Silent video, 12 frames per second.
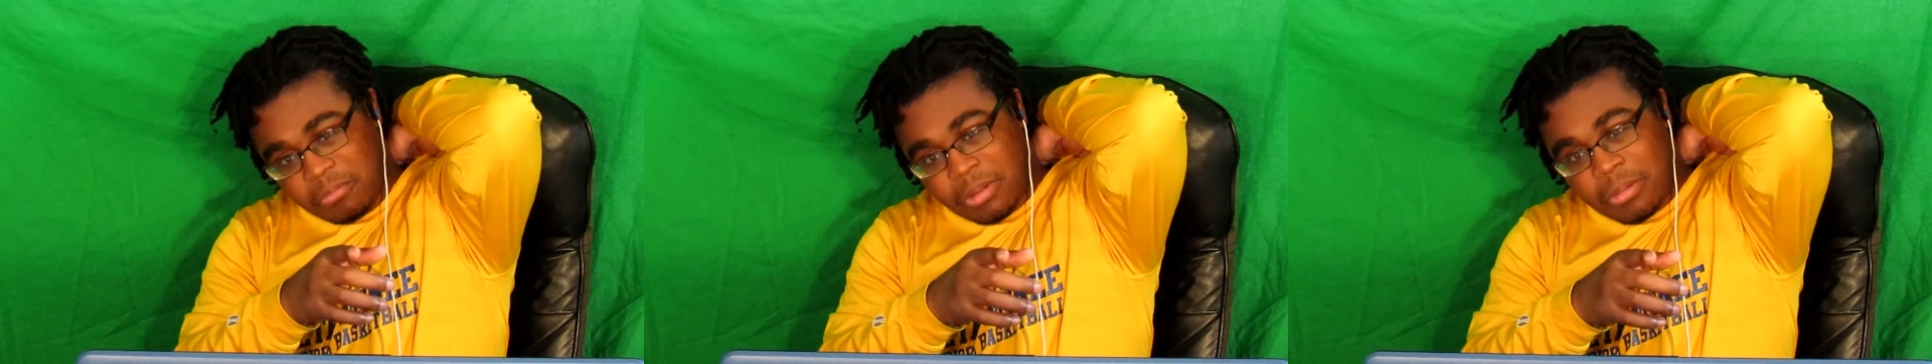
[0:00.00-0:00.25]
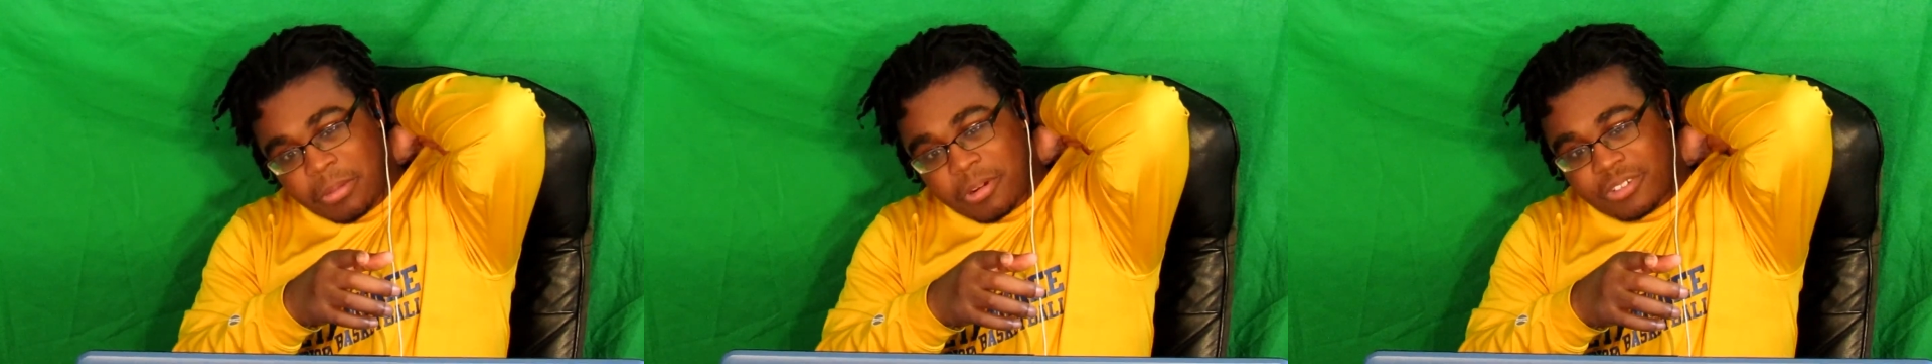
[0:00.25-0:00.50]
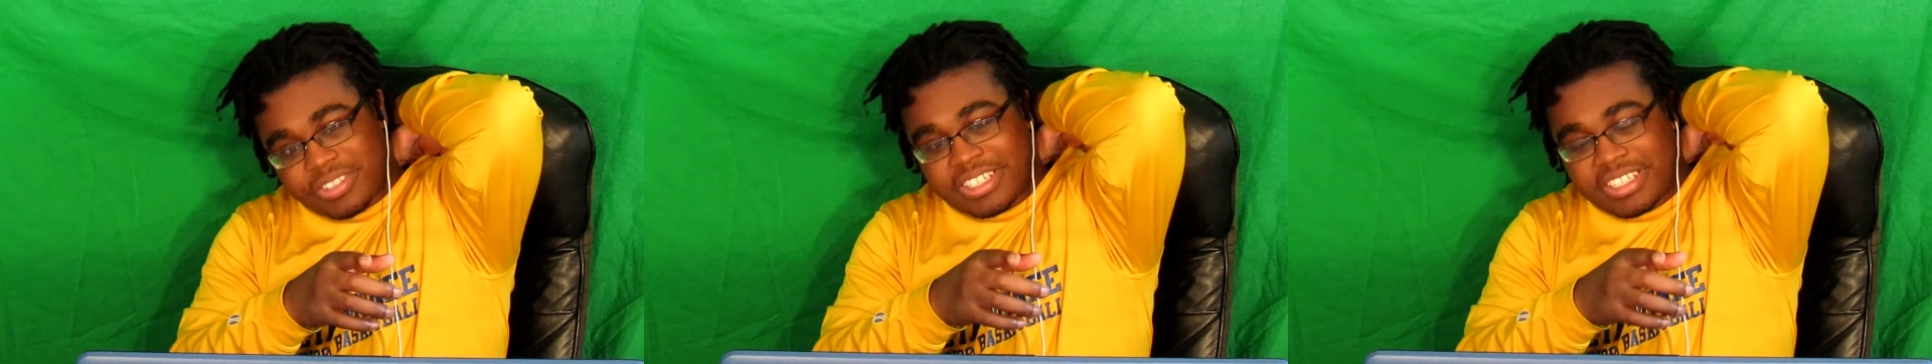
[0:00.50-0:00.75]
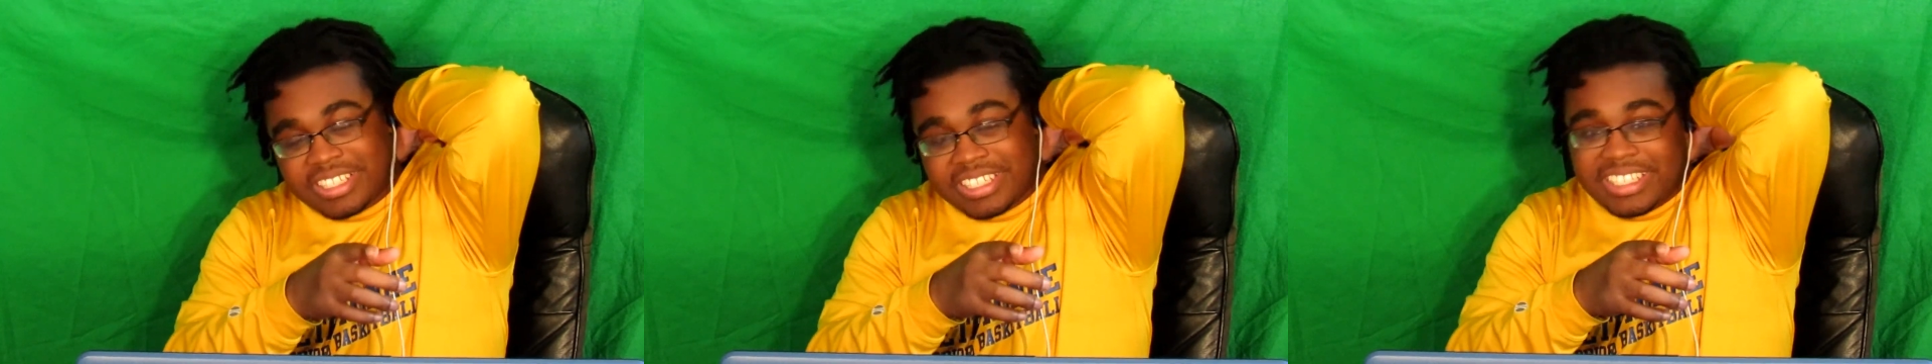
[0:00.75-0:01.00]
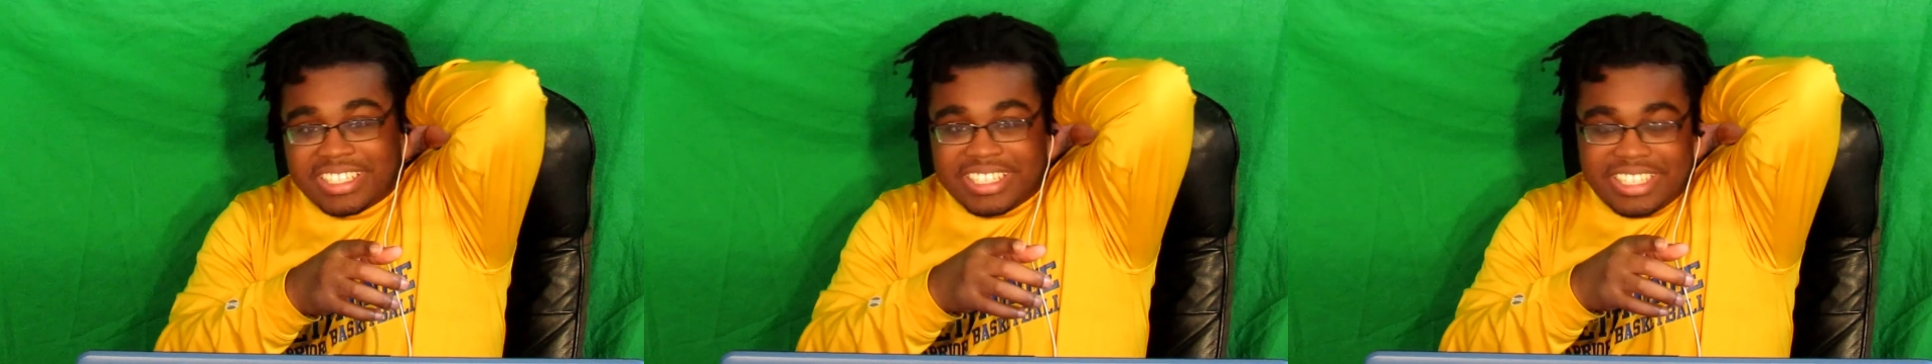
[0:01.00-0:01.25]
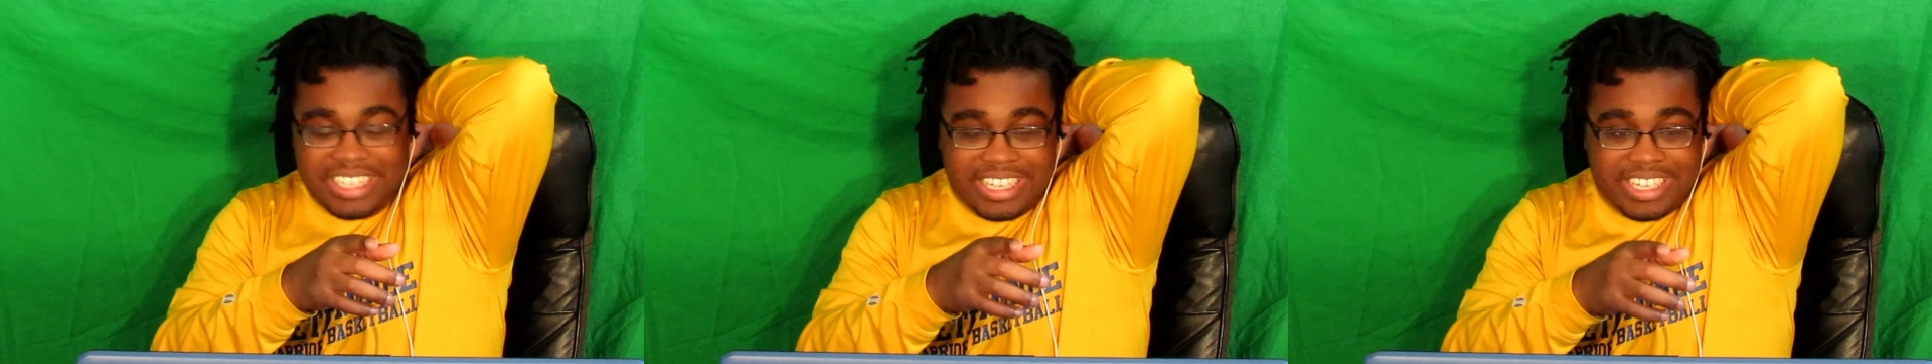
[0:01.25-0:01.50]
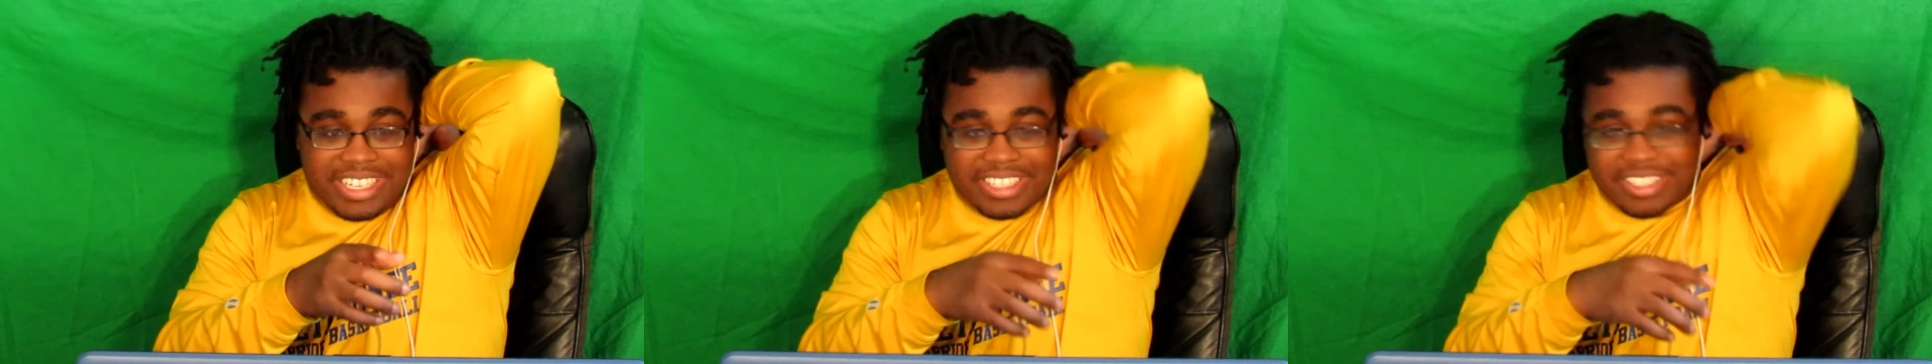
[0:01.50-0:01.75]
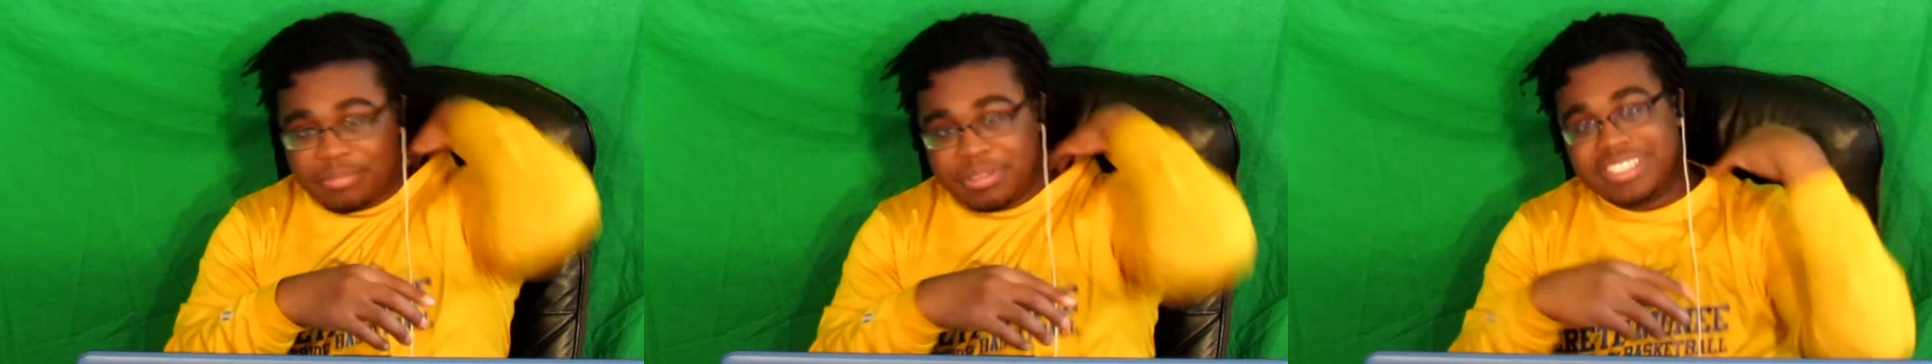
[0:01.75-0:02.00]
my birthday.
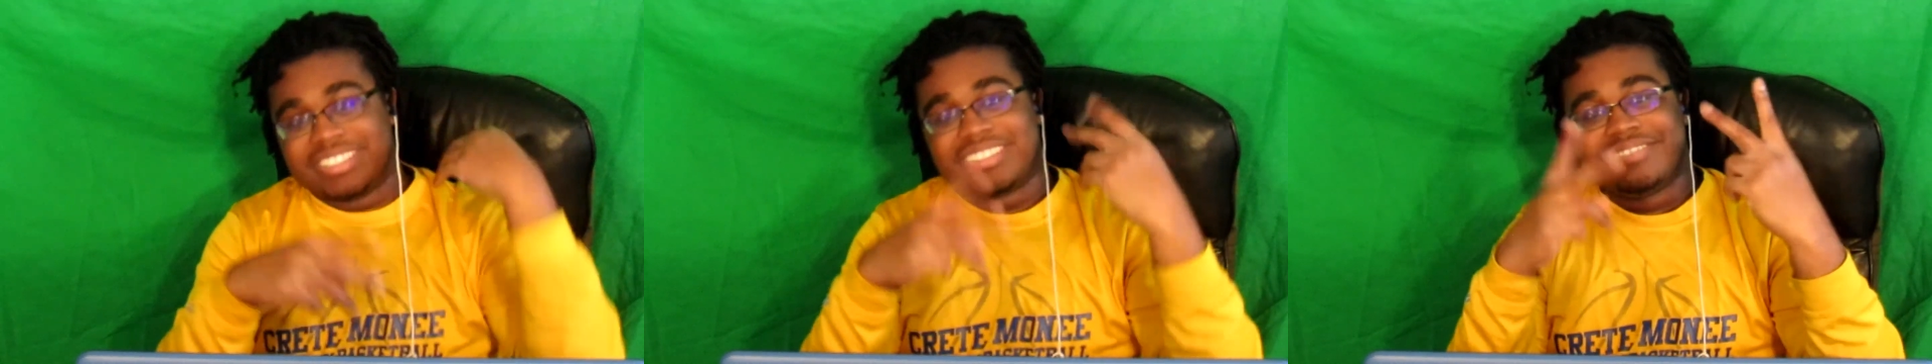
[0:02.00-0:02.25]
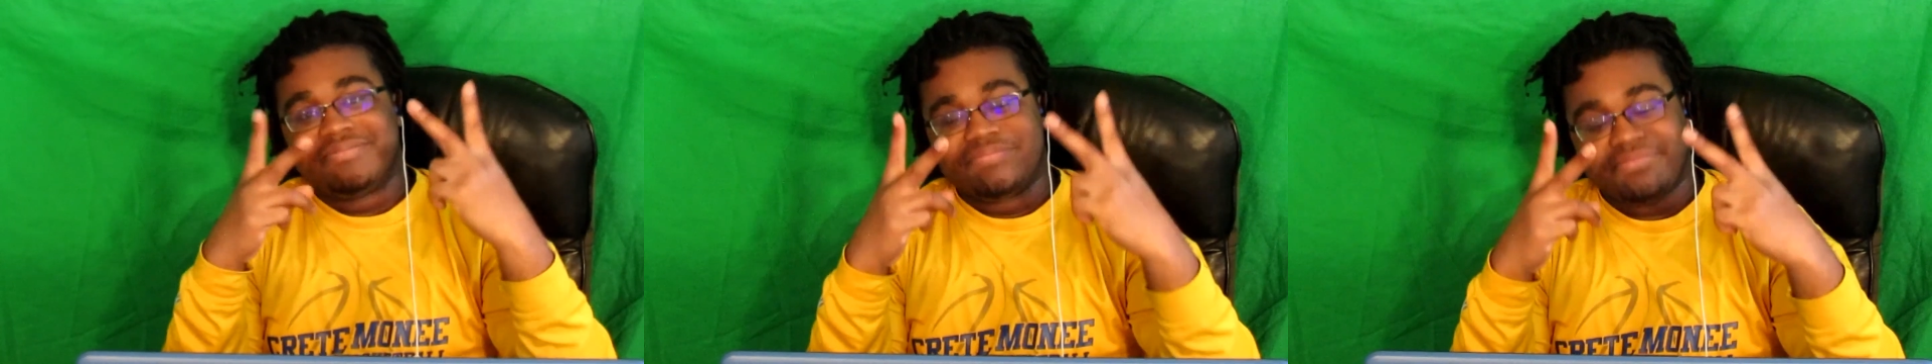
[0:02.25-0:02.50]
And peace.